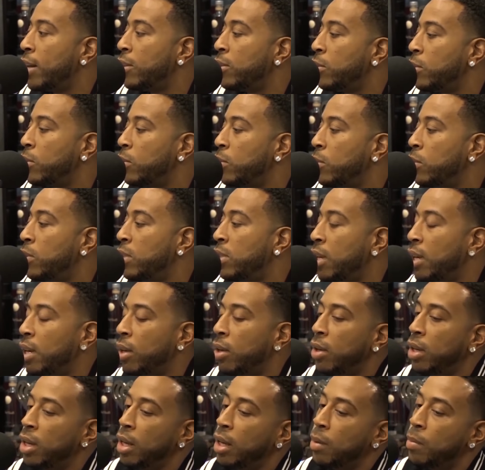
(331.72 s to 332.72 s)
of the fact that
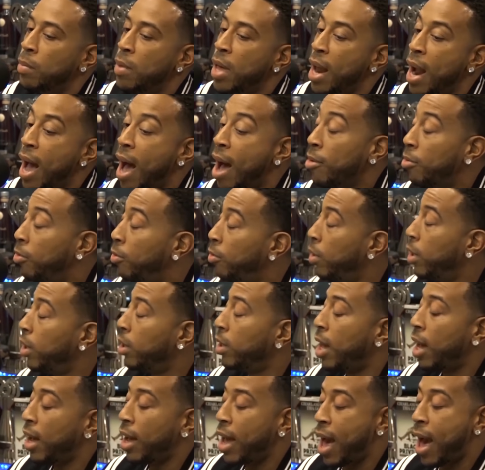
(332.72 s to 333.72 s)
Luda maybe
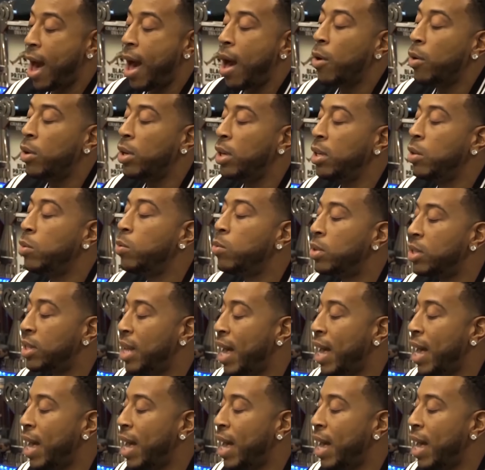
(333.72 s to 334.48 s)
responded with a